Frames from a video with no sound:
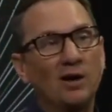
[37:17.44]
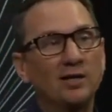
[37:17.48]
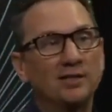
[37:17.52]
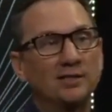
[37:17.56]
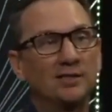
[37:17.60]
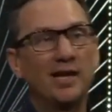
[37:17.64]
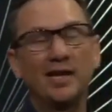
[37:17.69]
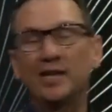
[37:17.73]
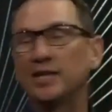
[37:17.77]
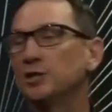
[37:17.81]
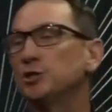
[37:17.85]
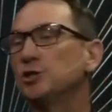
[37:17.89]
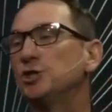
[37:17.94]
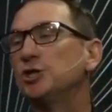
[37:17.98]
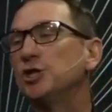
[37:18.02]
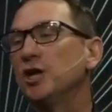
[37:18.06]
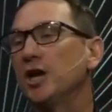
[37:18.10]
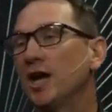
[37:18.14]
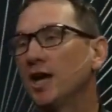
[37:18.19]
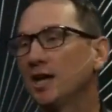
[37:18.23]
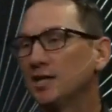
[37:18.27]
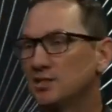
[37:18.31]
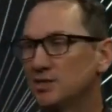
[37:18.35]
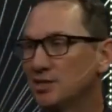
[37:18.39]
to take a
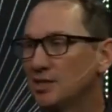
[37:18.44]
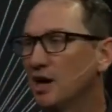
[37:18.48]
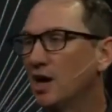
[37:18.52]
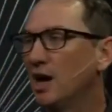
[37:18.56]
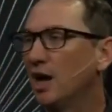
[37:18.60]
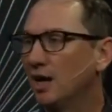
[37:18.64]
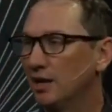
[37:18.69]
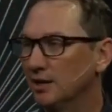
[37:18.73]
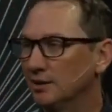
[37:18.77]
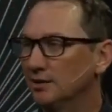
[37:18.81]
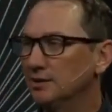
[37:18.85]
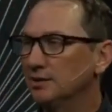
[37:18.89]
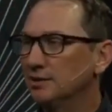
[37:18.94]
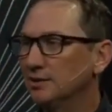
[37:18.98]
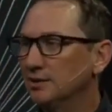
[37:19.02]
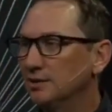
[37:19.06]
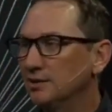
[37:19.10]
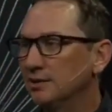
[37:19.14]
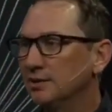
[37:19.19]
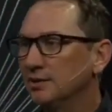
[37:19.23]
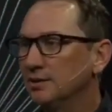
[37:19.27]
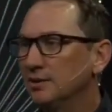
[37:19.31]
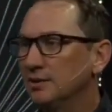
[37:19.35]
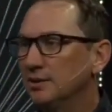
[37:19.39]
chance on
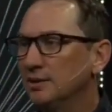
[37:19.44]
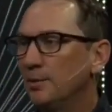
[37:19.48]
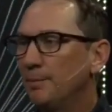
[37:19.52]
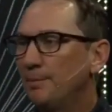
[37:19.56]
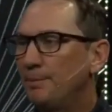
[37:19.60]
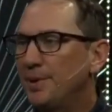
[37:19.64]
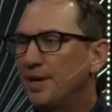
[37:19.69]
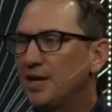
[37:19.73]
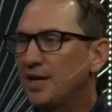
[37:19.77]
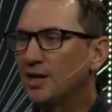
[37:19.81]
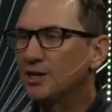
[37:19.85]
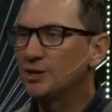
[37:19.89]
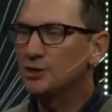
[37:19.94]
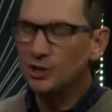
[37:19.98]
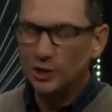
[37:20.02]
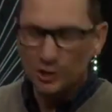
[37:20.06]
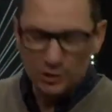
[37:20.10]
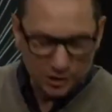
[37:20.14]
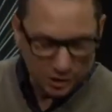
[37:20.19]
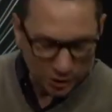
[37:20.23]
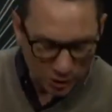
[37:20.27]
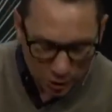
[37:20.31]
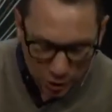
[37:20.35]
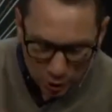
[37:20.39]
because
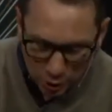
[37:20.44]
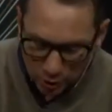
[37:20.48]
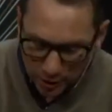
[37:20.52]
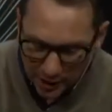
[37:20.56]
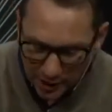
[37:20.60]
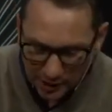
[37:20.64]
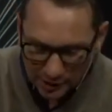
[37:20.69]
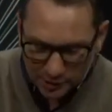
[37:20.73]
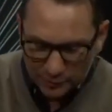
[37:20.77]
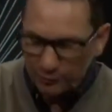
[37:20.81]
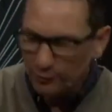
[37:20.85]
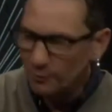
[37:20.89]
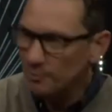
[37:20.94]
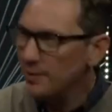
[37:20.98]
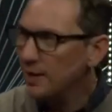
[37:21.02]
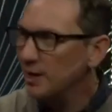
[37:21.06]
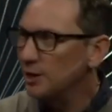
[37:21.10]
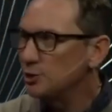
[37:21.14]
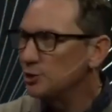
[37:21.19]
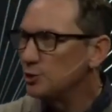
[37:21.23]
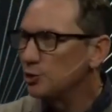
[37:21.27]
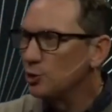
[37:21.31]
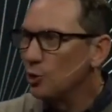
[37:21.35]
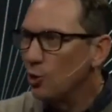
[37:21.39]
there's a
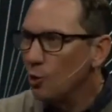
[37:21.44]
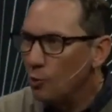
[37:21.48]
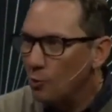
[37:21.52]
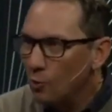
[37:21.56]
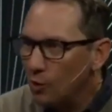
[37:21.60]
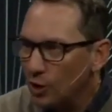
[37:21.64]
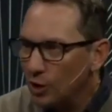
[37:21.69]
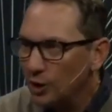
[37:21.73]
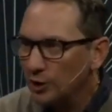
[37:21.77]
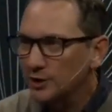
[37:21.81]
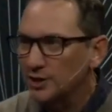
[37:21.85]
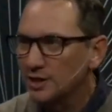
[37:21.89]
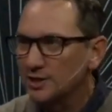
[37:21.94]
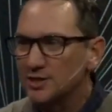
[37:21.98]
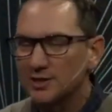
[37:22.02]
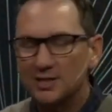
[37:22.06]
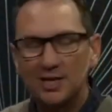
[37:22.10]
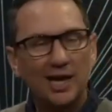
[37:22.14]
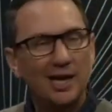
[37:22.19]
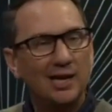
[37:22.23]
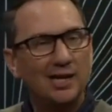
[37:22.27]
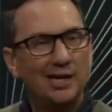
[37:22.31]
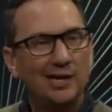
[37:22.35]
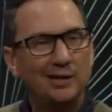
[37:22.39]
transformational work that's
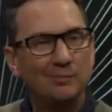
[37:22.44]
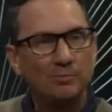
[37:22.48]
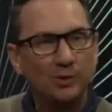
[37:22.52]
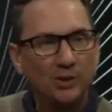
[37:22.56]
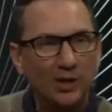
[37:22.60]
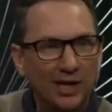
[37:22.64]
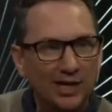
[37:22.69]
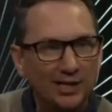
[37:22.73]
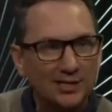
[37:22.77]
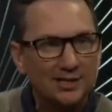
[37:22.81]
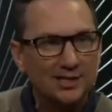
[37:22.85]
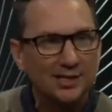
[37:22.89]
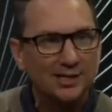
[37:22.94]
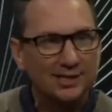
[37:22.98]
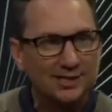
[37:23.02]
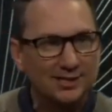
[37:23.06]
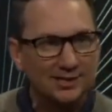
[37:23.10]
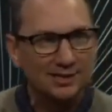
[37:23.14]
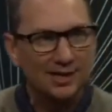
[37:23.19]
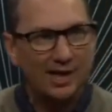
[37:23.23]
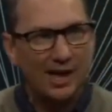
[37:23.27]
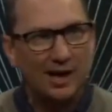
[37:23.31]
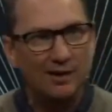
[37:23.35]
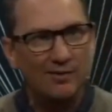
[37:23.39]
taking place in
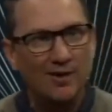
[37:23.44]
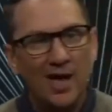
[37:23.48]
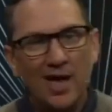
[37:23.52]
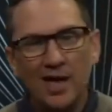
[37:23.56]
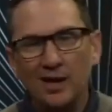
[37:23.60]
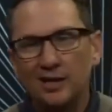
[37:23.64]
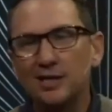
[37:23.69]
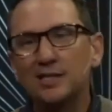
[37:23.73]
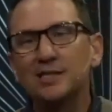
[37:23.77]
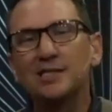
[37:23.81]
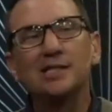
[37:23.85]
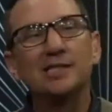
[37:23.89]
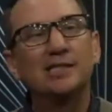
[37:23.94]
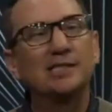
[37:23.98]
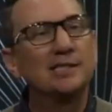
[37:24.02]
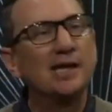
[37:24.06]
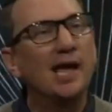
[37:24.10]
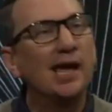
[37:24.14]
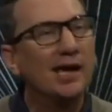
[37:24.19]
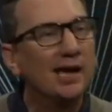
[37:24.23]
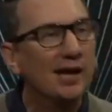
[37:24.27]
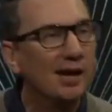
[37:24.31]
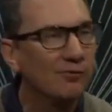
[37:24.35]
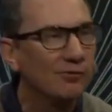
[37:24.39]
his life. Does he
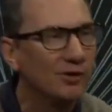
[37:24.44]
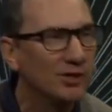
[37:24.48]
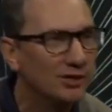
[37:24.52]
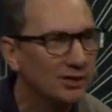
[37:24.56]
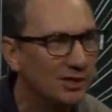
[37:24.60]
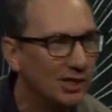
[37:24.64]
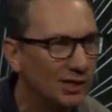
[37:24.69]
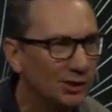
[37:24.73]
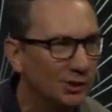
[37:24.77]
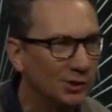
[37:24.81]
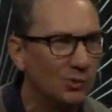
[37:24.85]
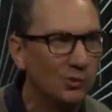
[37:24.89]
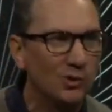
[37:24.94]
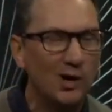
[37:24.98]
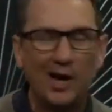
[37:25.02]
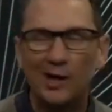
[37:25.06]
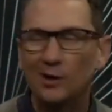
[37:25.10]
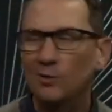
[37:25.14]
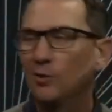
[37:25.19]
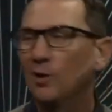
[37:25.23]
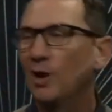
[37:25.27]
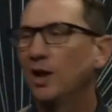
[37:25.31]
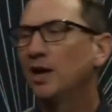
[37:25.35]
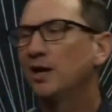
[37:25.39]
say everything the right
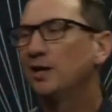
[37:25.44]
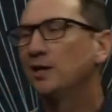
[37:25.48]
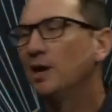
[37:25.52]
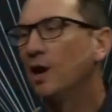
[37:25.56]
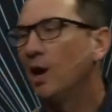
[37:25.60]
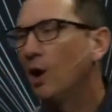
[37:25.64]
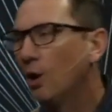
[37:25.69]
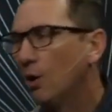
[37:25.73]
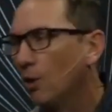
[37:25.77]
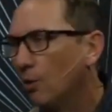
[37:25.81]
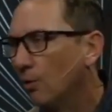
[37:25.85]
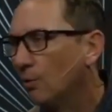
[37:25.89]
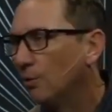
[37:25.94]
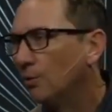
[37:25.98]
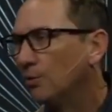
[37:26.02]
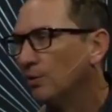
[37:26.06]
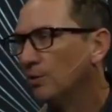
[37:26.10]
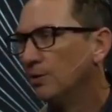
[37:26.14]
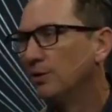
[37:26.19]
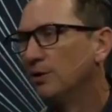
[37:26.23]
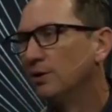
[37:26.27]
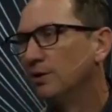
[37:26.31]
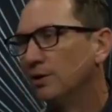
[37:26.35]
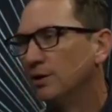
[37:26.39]
way? No.
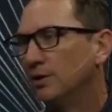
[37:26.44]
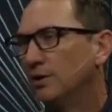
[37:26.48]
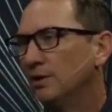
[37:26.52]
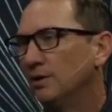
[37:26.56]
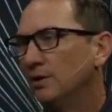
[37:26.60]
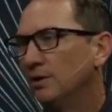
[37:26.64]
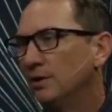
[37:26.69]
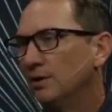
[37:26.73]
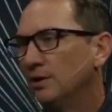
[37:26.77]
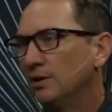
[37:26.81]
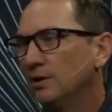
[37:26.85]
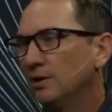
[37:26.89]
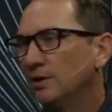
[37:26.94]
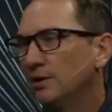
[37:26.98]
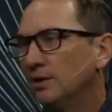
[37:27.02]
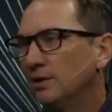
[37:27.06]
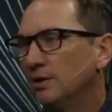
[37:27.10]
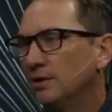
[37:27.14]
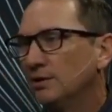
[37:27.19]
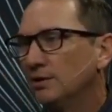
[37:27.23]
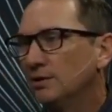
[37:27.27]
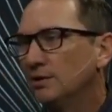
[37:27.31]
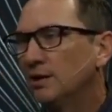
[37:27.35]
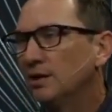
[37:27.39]

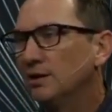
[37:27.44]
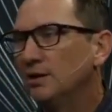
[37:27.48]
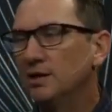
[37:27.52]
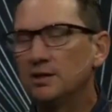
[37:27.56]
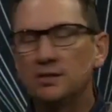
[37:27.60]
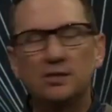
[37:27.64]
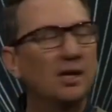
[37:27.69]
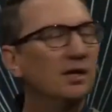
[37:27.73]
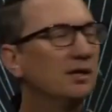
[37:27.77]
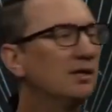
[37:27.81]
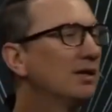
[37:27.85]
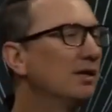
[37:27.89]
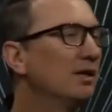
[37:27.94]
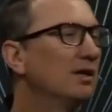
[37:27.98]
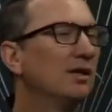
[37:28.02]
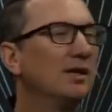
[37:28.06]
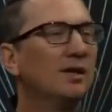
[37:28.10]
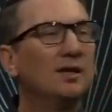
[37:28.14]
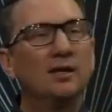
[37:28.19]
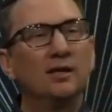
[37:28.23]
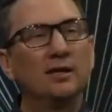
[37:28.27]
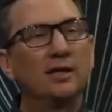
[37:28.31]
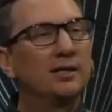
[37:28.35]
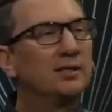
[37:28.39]
Does,
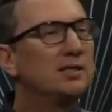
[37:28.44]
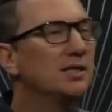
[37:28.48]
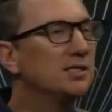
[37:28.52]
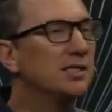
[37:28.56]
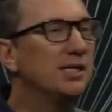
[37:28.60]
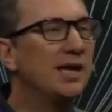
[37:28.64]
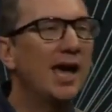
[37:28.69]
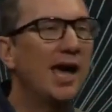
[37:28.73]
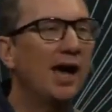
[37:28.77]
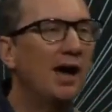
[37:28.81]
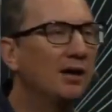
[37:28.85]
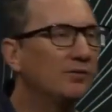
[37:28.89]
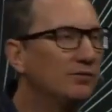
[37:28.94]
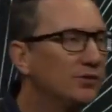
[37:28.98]
like, does he have